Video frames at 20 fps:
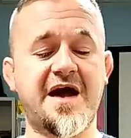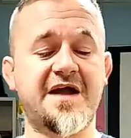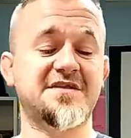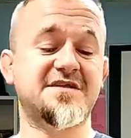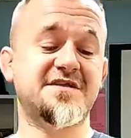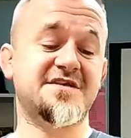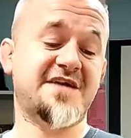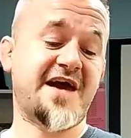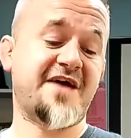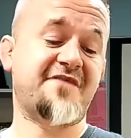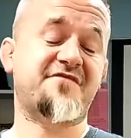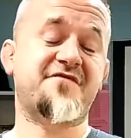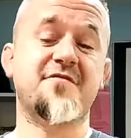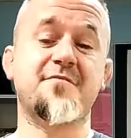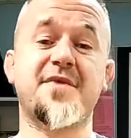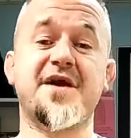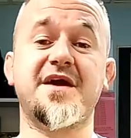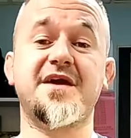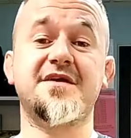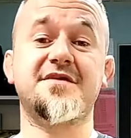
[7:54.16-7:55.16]
And yeah,
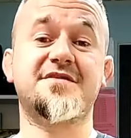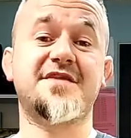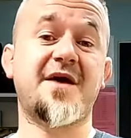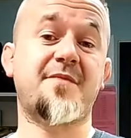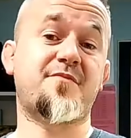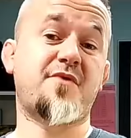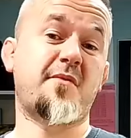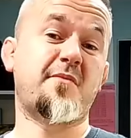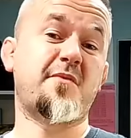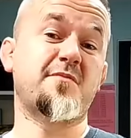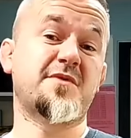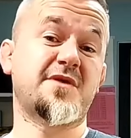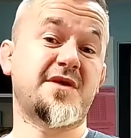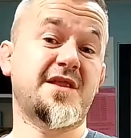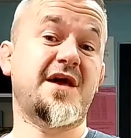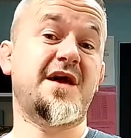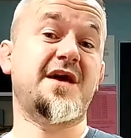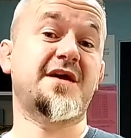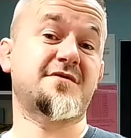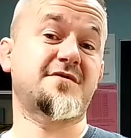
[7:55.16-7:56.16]
for me, they're
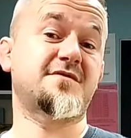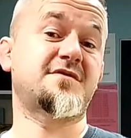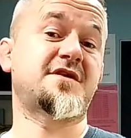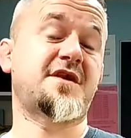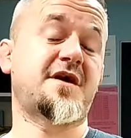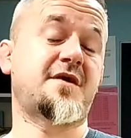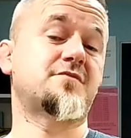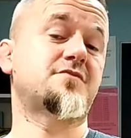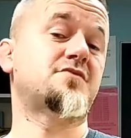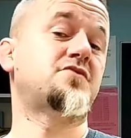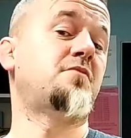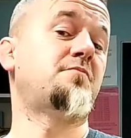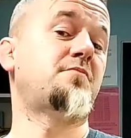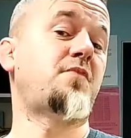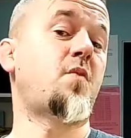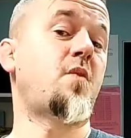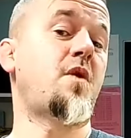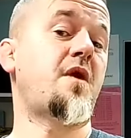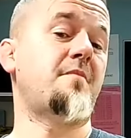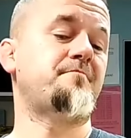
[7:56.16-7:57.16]
probably like, you know,
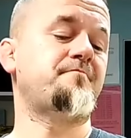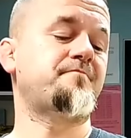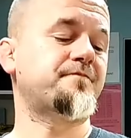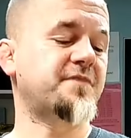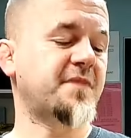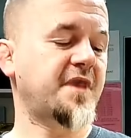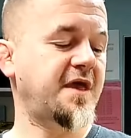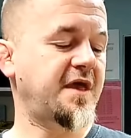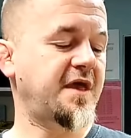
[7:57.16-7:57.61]
number one,